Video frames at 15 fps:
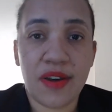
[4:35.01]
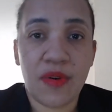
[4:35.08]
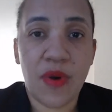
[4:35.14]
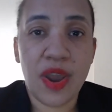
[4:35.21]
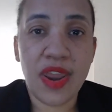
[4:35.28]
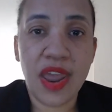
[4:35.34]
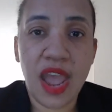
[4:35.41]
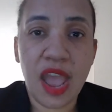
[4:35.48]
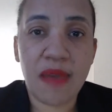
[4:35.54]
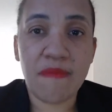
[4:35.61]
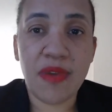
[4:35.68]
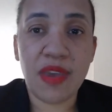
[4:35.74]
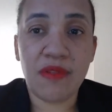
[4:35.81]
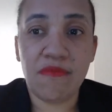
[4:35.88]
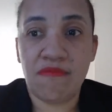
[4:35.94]
Why not?
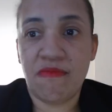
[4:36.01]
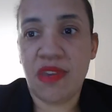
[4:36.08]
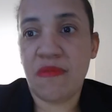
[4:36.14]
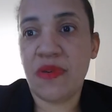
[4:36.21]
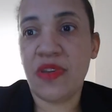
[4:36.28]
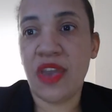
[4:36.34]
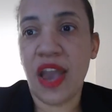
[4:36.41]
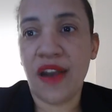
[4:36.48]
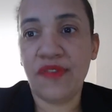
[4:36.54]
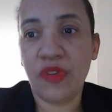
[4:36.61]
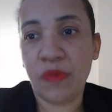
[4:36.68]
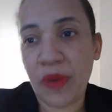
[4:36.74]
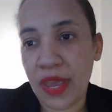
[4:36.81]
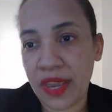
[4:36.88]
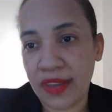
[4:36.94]
Maybe you have to
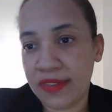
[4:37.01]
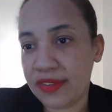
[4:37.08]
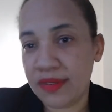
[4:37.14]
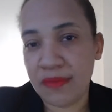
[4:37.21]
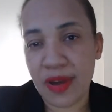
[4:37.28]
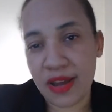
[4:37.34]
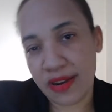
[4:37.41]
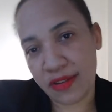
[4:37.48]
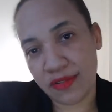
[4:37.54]
pay. It doesn't matter.